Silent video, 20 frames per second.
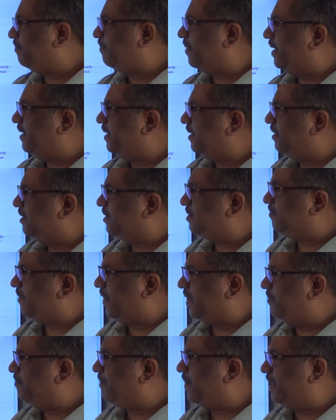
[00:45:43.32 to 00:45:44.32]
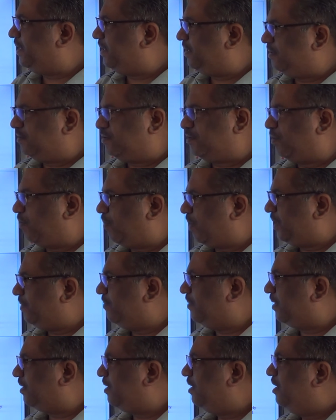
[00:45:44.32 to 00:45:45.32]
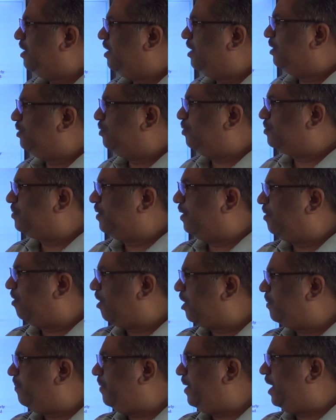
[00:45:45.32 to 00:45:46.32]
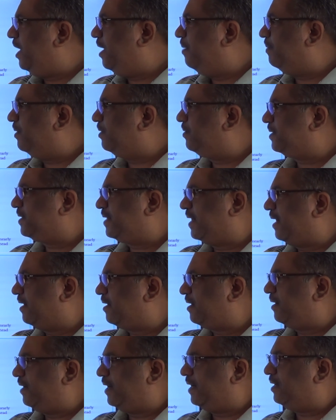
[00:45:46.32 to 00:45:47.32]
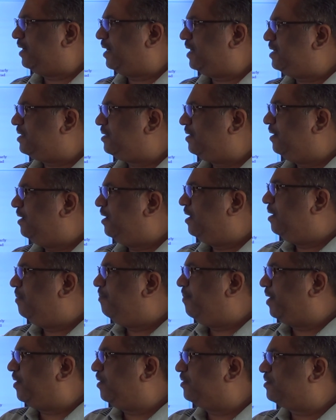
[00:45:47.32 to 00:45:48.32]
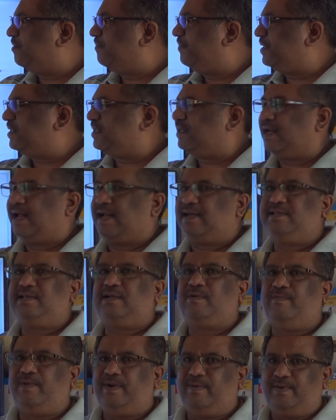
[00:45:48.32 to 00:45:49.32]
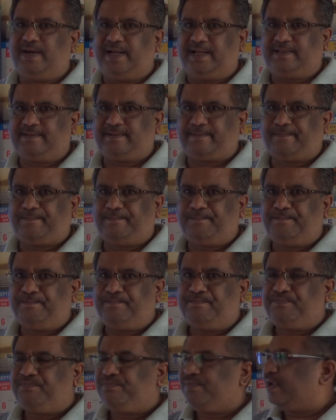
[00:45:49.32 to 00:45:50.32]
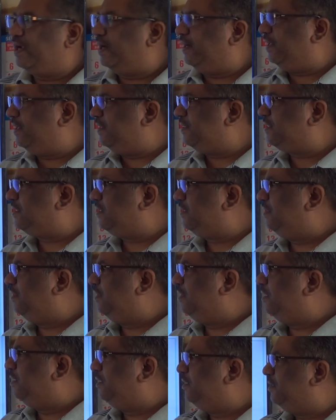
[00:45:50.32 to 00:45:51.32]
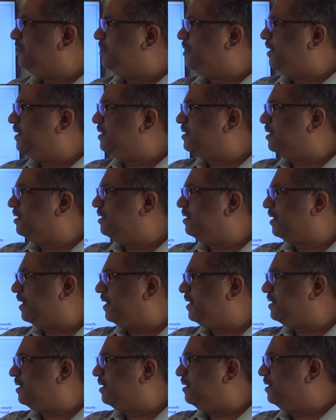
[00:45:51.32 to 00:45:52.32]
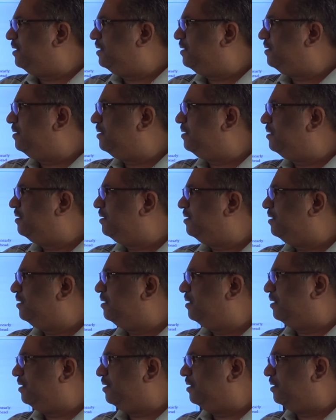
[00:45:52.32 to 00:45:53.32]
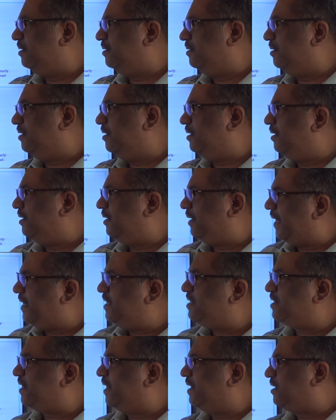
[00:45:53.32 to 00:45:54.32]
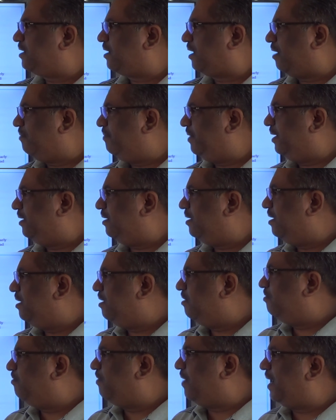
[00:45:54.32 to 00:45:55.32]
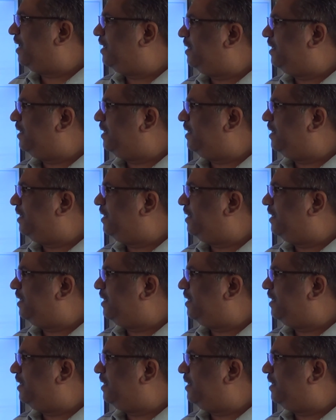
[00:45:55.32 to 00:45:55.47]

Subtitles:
particles, fine particles or whatever, those will not be able to scatter red light because of its larger wavelength, and hence these red colored light can travel far